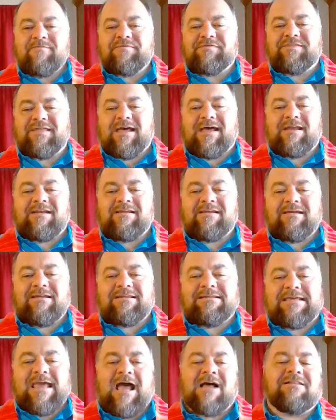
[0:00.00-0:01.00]
that
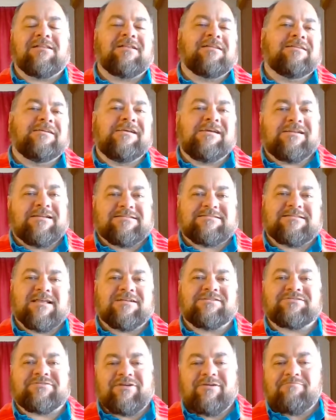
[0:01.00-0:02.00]
Galilean
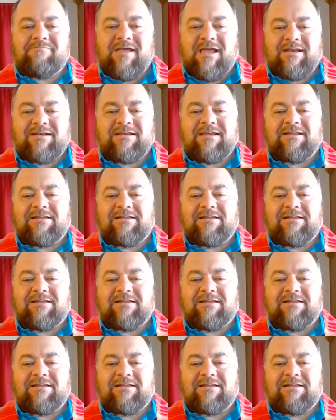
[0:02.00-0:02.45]
essentially meant